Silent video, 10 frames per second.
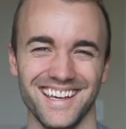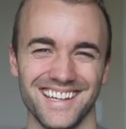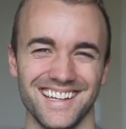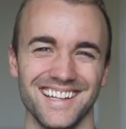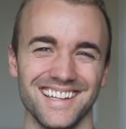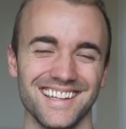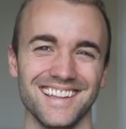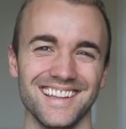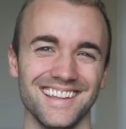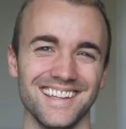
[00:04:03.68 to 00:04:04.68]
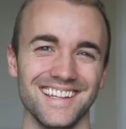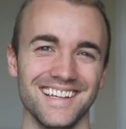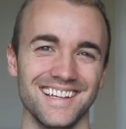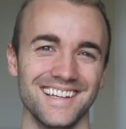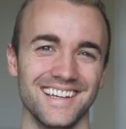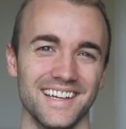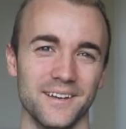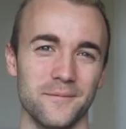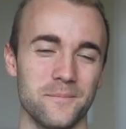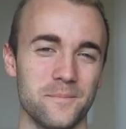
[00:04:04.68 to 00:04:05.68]

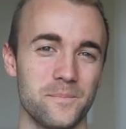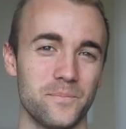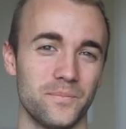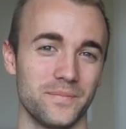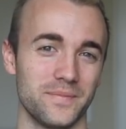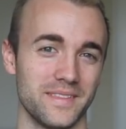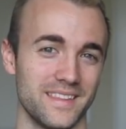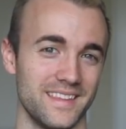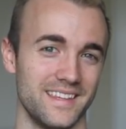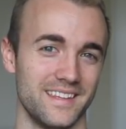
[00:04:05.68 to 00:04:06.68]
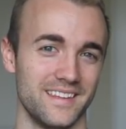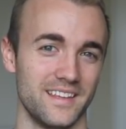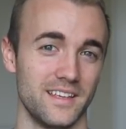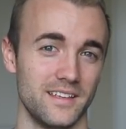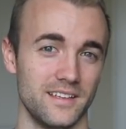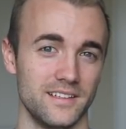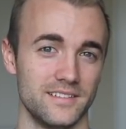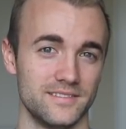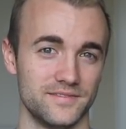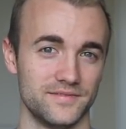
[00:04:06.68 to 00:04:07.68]

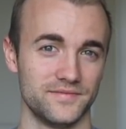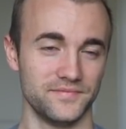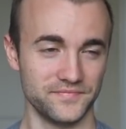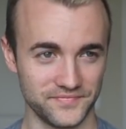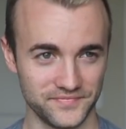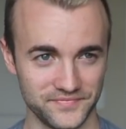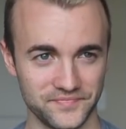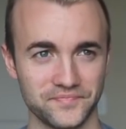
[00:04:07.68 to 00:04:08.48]
(silent)